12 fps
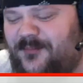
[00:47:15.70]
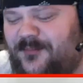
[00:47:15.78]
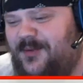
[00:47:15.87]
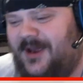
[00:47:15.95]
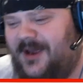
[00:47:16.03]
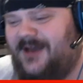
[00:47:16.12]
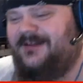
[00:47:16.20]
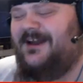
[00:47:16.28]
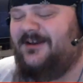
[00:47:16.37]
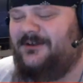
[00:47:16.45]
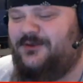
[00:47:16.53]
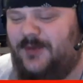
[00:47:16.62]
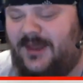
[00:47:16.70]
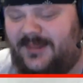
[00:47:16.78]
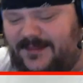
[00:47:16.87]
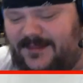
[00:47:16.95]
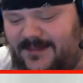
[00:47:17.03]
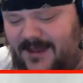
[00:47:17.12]
pounding it out into
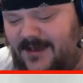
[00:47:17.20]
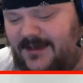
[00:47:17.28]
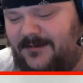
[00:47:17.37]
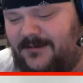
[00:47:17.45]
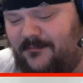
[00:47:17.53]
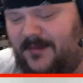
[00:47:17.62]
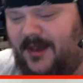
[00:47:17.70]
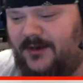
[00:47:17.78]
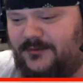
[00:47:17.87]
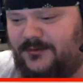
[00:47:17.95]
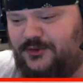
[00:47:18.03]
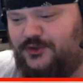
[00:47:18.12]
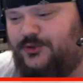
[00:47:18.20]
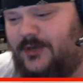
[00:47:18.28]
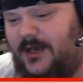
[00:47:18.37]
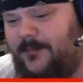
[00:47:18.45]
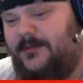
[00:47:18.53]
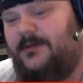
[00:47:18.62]
a thin metal
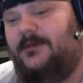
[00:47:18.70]
strip